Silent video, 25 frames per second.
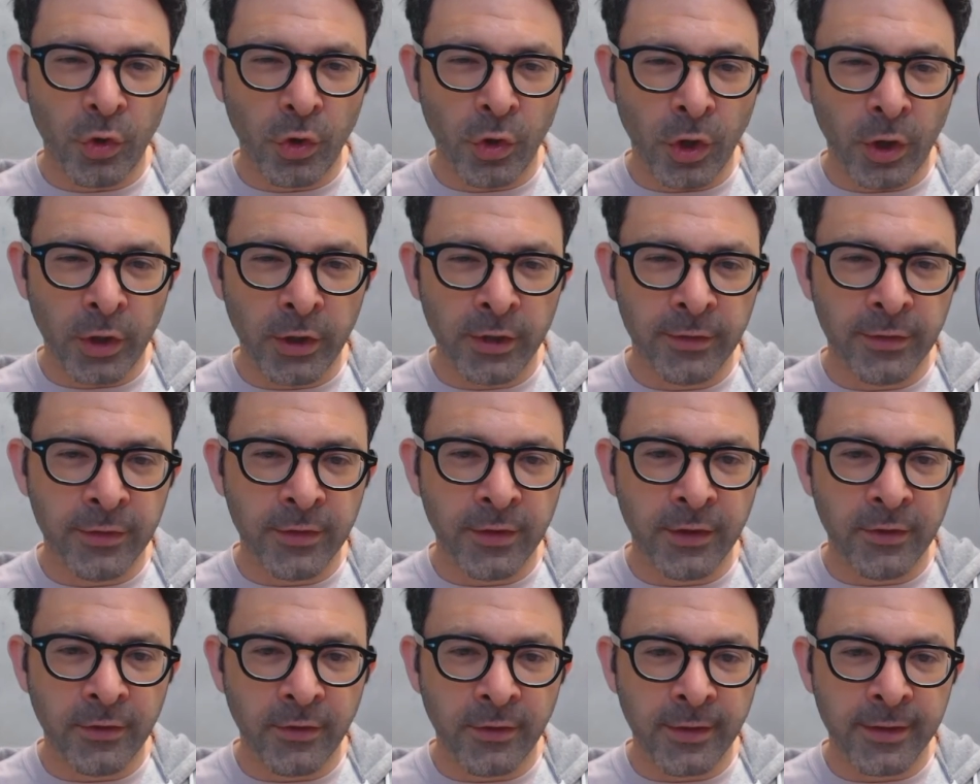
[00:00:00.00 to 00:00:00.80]
The only
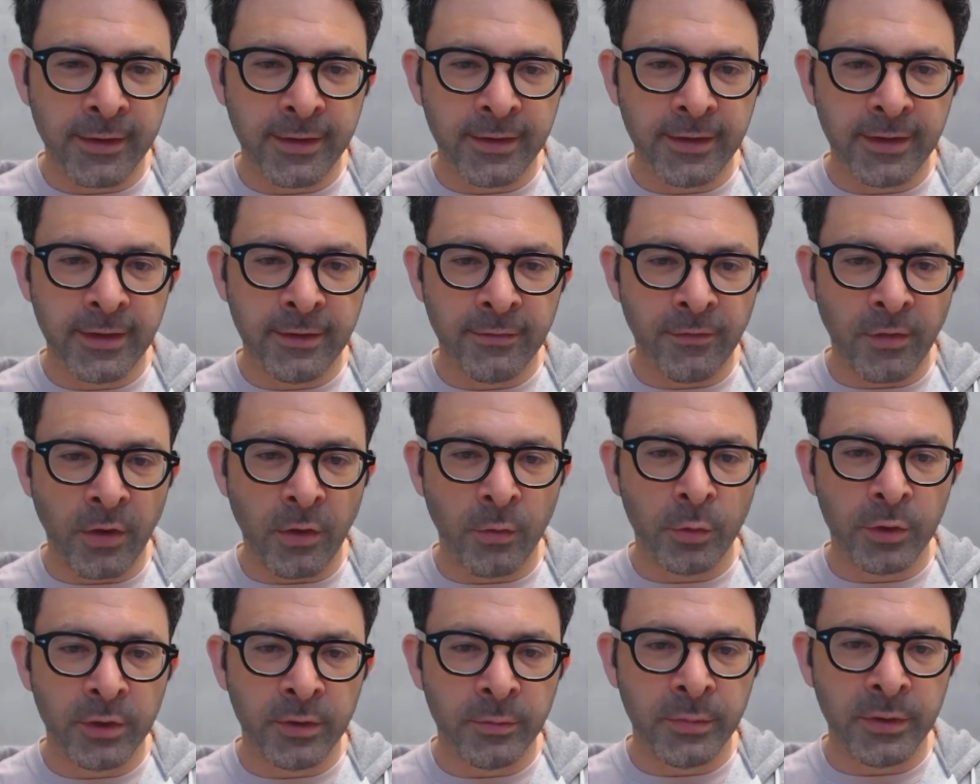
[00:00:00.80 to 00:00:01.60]
thing, if I
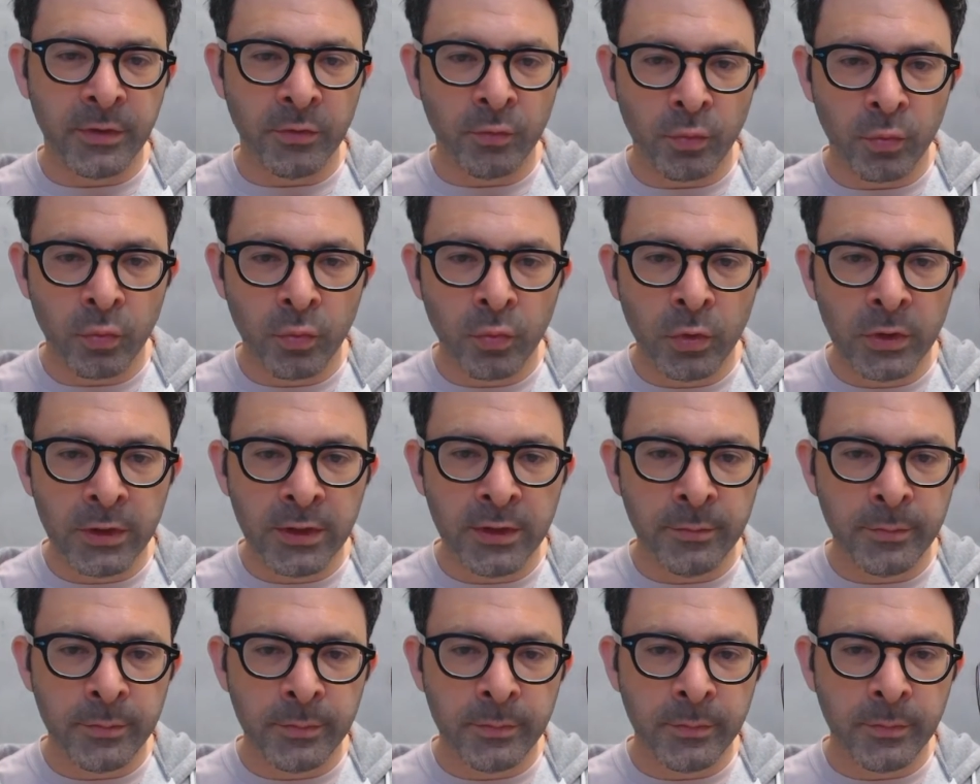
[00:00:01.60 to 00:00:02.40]
want to be
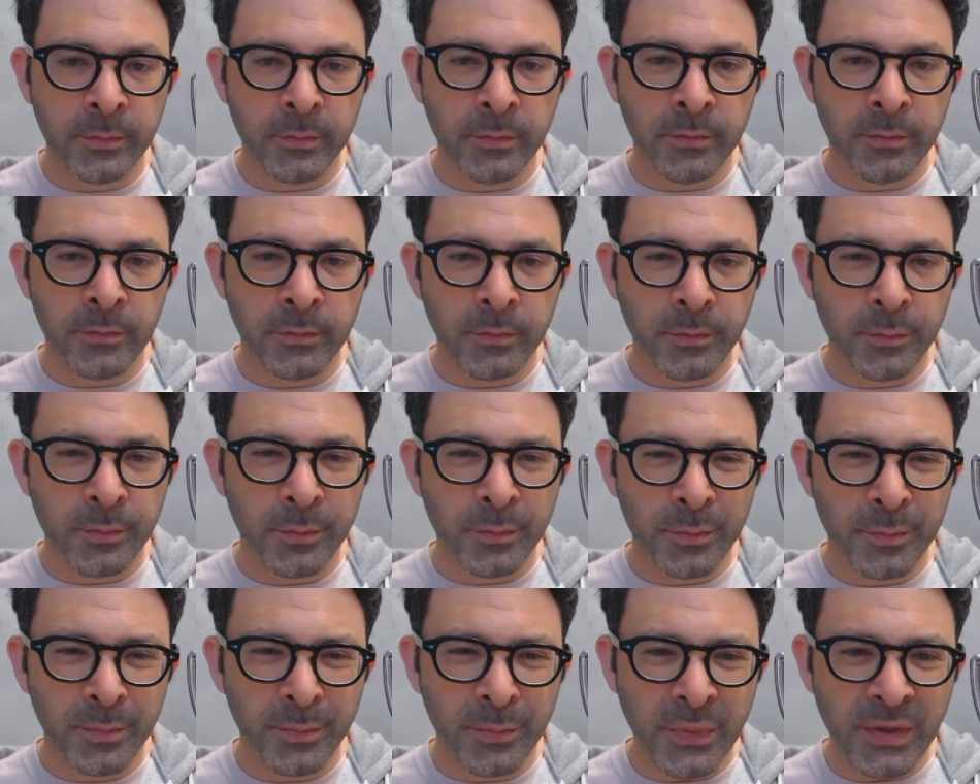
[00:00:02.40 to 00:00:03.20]
really
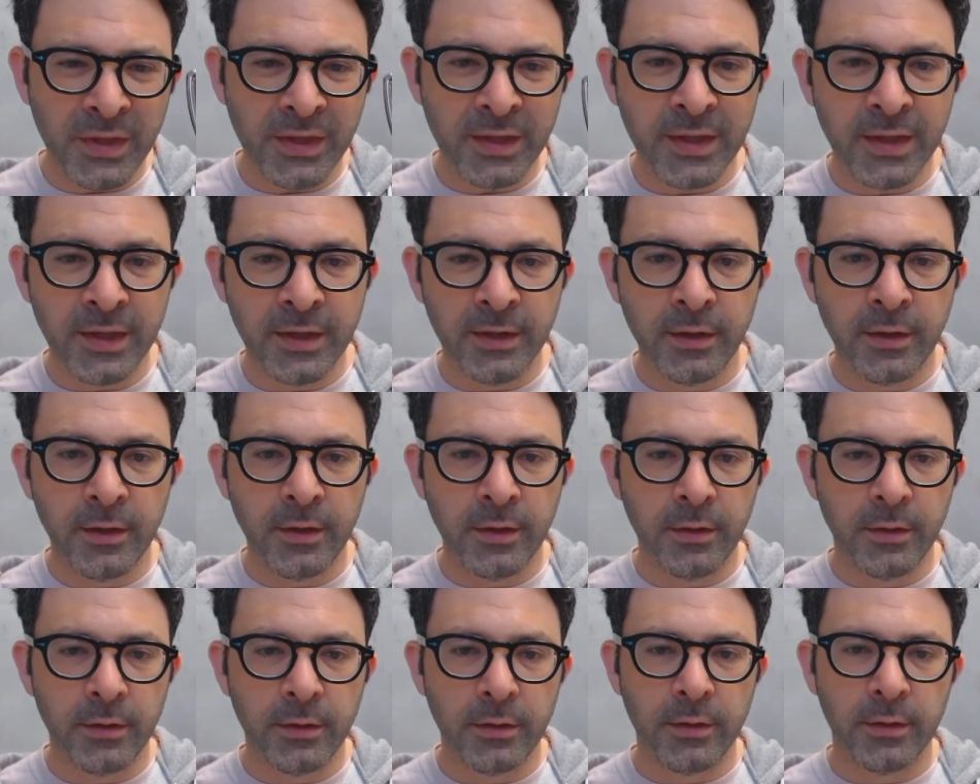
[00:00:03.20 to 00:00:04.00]
picky
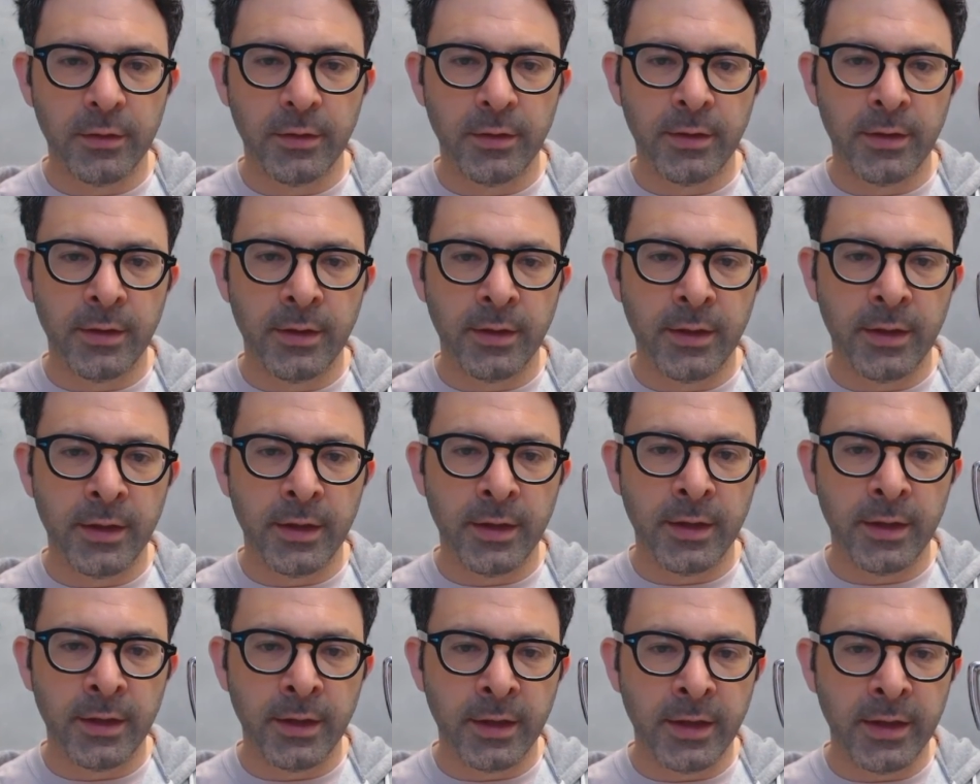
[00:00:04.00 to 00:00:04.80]

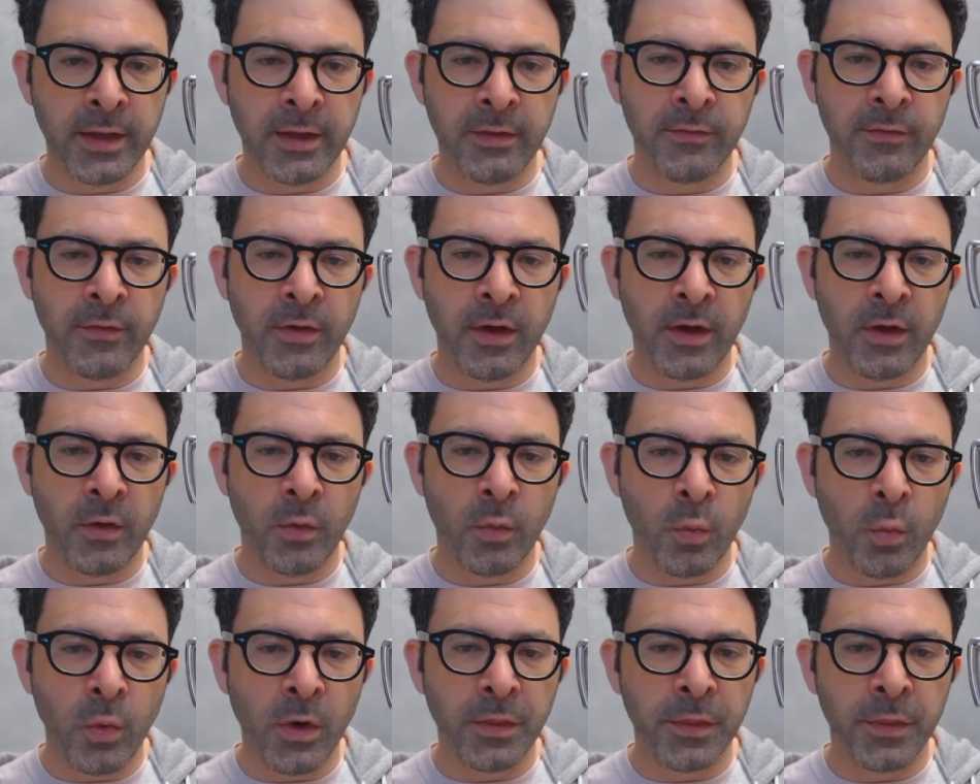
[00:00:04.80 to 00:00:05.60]
and give
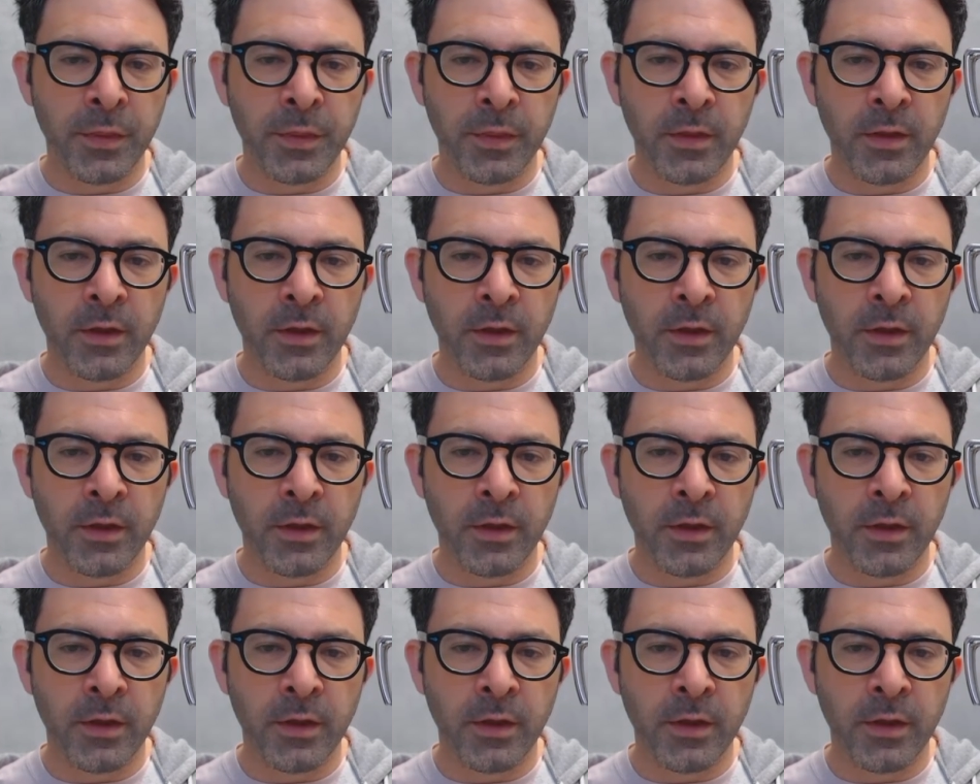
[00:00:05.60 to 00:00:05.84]
one,